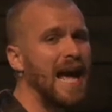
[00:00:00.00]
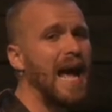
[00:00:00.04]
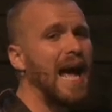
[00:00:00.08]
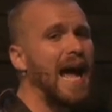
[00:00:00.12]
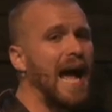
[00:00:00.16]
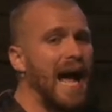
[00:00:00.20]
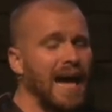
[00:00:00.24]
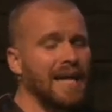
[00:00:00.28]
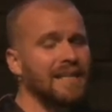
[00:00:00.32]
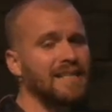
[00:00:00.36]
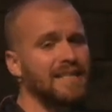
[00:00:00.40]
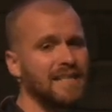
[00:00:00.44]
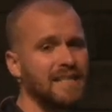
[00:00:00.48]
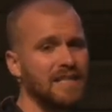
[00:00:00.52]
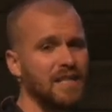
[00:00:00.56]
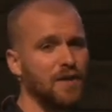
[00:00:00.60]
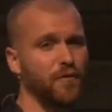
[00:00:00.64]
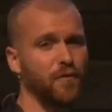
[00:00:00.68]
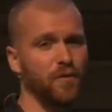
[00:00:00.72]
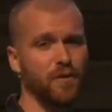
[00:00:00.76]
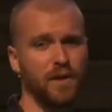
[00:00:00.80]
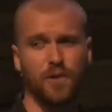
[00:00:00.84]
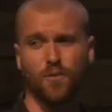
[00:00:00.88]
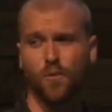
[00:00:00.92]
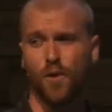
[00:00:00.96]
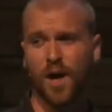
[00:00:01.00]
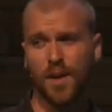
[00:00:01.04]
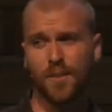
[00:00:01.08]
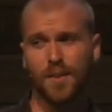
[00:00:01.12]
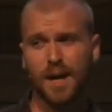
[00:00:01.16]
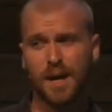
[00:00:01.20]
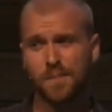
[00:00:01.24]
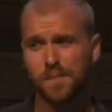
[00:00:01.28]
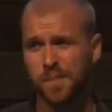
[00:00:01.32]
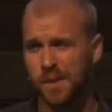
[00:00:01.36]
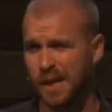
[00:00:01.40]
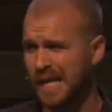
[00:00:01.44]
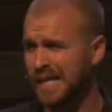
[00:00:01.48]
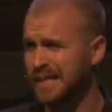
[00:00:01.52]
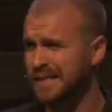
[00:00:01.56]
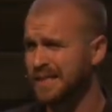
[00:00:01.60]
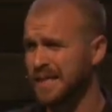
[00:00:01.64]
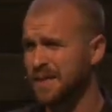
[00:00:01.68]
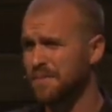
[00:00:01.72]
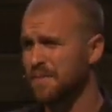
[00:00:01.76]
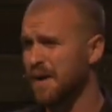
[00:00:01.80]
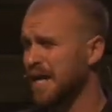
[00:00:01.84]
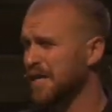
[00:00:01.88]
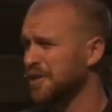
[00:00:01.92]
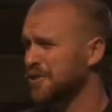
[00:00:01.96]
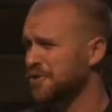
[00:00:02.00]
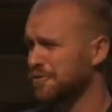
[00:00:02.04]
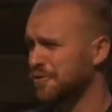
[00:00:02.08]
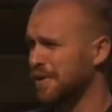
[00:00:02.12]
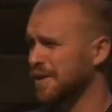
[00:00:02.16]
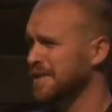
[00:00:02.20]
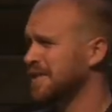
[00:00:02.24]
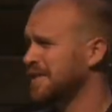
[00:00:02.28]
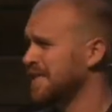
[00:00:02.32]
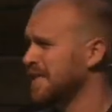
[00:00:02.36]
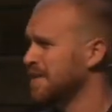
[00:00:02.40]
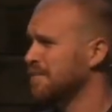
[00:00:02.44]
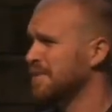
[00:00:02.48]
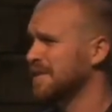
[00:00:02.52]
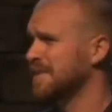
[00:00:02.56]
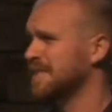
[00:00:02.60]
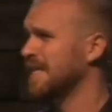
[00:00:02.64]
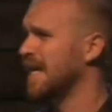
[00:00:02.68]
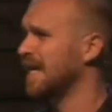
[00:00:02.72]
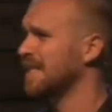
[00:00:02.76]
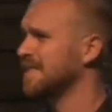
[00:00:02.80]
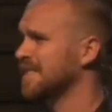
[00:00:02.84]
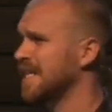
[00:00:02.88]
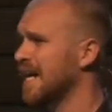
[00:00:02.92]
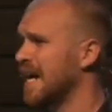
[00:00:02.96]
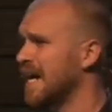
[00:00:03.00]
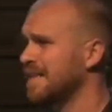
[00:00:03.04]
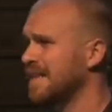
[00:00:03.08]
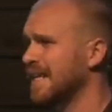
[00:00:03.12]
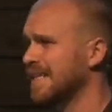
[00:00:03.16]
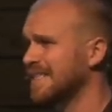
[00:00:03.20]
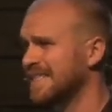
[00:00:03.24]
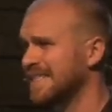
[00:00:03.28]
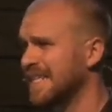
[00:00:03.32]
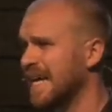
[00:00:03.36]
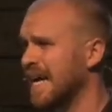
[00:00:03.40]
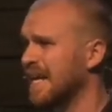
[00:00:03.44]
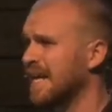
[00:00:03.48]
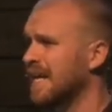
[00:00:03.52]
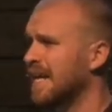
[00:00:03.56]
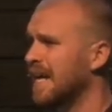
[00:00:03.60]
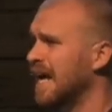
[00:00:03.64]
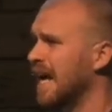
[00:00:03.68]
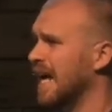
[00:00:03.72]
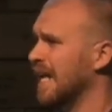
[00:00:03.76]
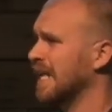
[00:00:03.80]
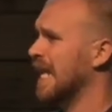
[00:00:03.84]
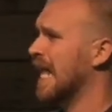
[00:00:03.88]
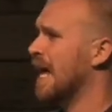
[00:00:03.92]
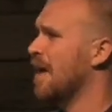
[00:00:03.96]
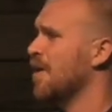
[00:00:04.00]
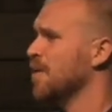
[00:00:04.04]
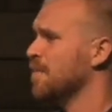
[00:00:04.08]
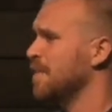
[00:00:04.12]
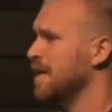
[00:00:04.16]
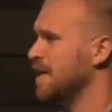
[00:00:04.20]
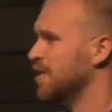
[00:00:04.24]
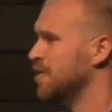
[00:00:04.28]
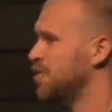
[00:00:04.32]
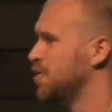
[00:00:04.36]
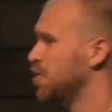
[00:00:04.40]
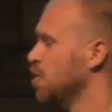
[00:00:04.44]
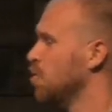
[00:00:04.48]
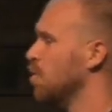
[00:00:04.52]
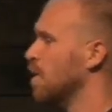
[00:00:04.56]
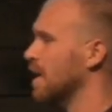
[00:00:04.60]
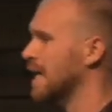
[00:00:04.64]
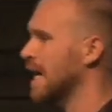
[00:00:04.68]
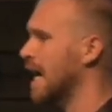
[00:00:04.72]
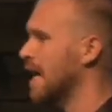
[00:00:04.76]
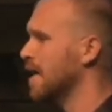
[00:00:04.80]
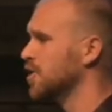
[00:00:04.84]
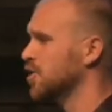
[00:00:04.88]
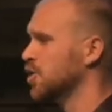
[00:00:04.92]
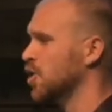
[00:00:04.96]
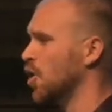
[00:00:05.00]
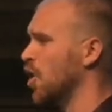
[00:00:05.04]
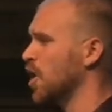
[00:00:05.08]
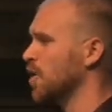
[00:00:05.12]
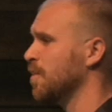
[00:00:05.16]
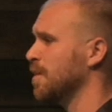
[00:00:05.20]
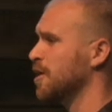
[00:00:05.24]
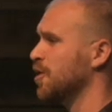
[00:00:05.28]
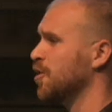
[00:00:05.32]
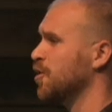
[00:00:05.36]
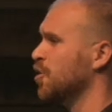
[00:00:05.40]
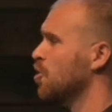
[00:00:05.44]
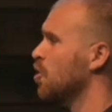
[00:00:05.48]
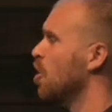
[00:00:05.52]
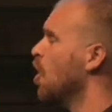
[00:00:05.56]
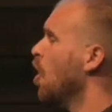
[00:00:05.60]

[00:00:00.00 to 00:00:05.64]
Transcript: acting differently? What am I placing my trust in besides God that's not allowing me to do what God is calling me to do?